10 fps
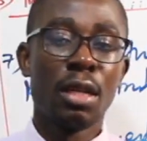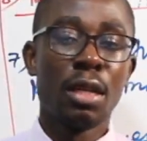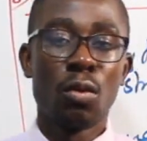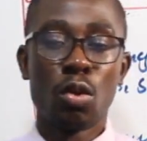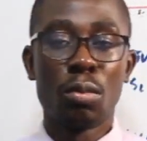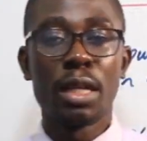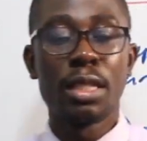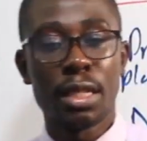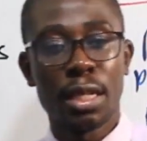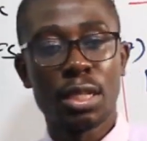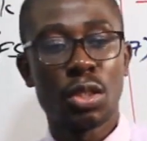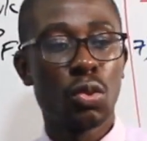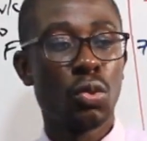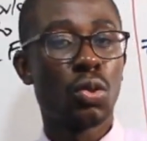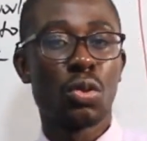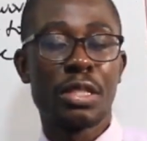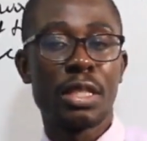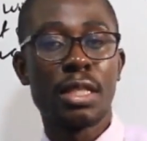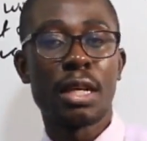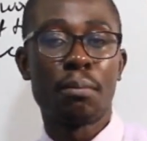we normally tend to
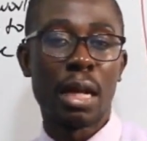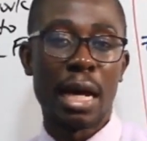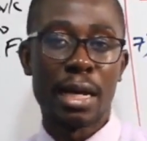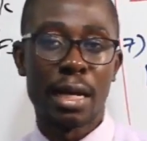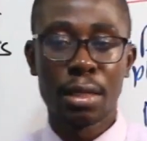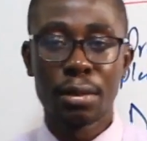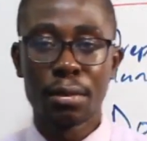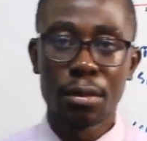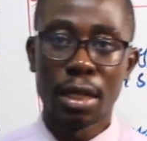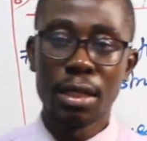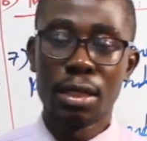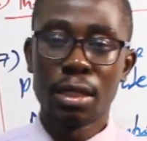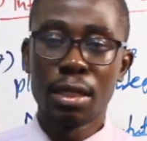consider plan, right?